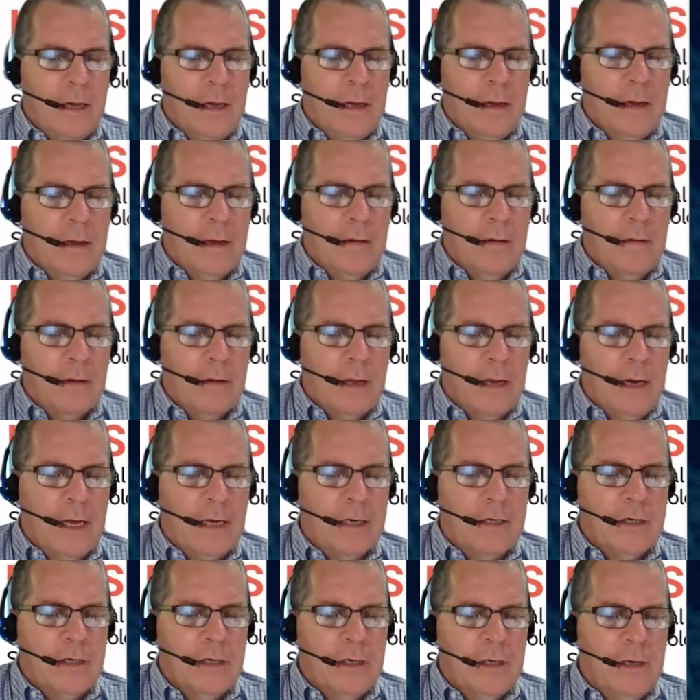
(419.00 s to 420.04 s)
uh,
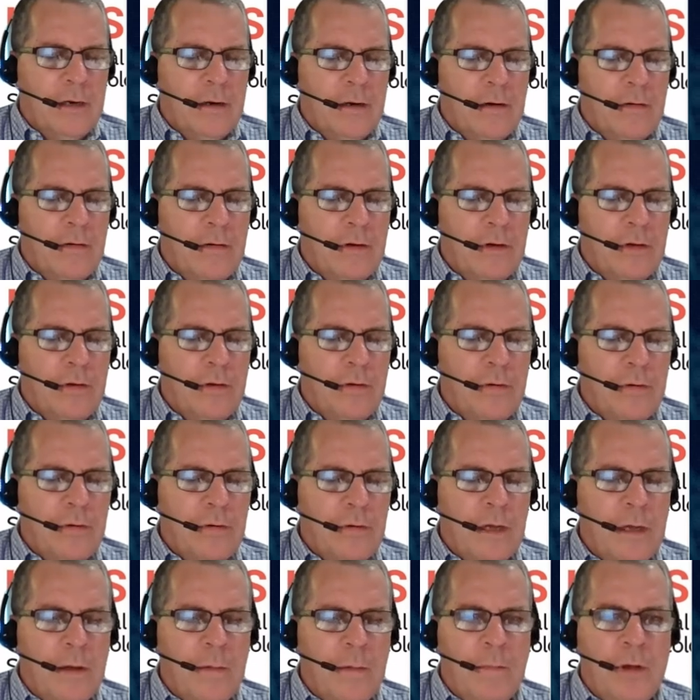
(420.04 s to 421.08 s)
connection
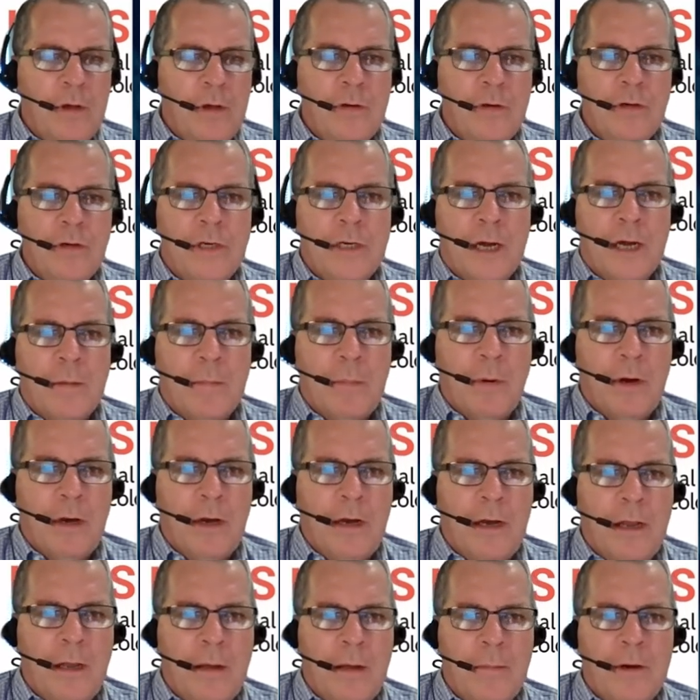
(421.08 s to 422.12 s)
to immune checkpoint
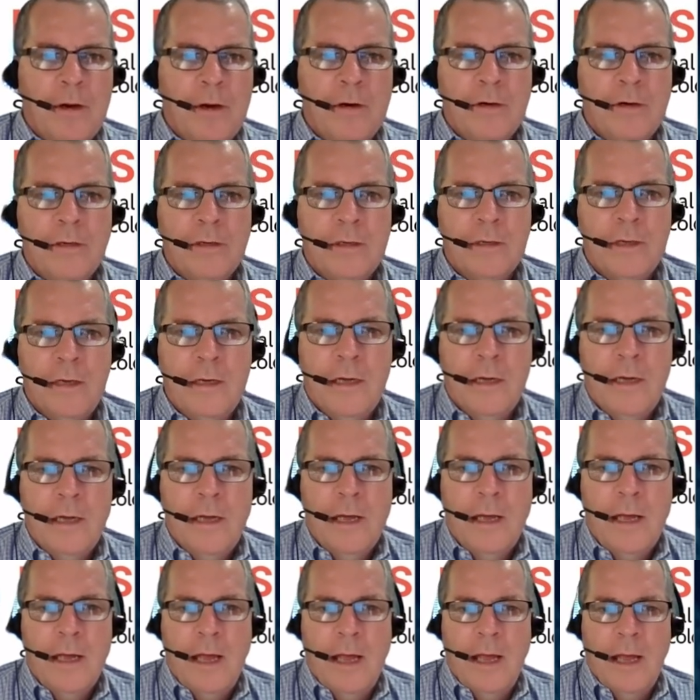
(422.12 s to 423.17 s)
inhibitors
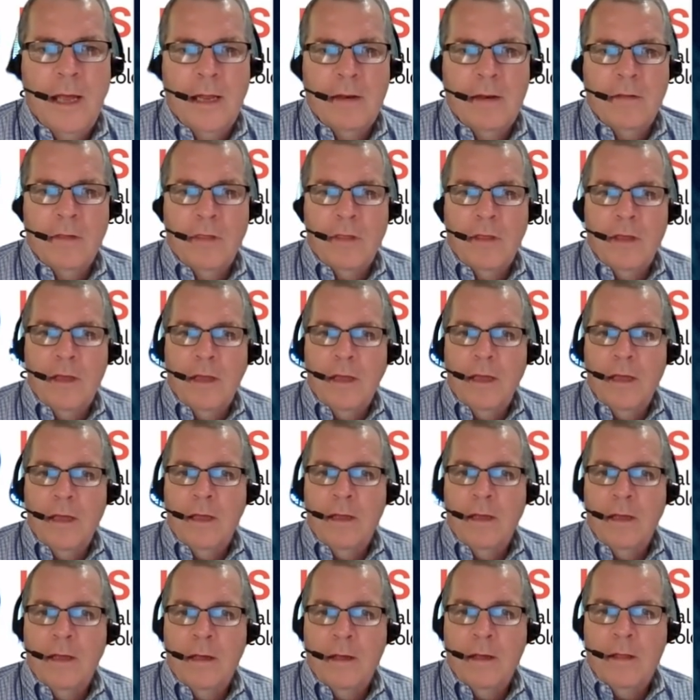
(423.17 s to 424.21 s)
and the
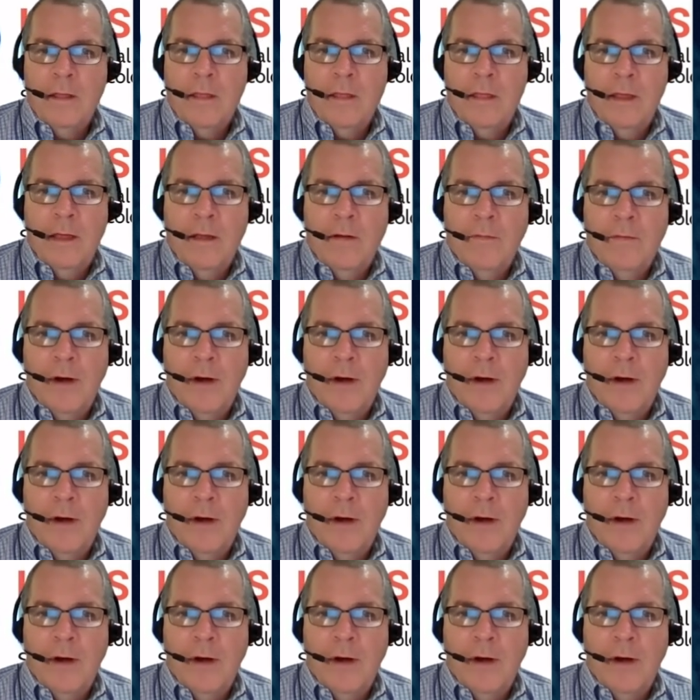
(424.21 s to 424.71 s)
the